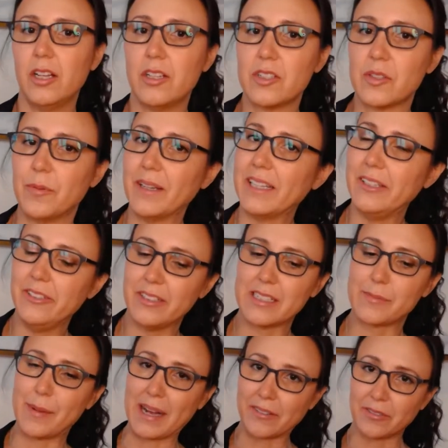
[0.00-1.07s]
So what can you
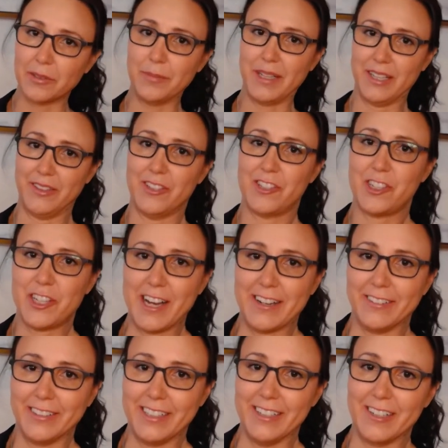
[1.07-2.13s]
expect from me on this
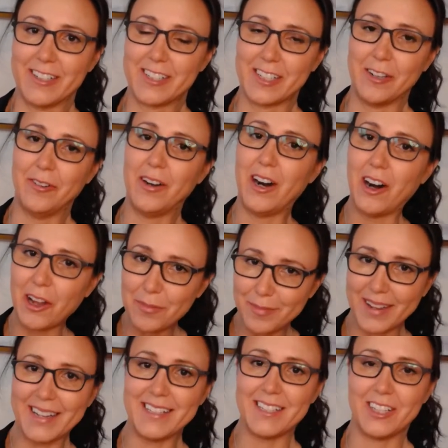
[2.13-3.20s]
channel here? So on
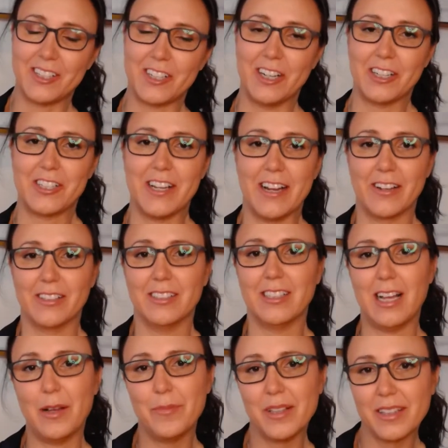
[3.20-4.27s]
my TikTok channel,
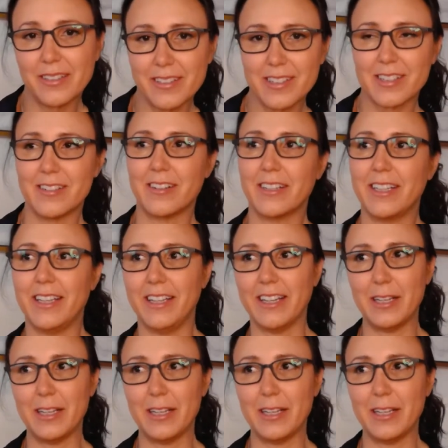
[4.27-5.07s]
I'm a little snarky.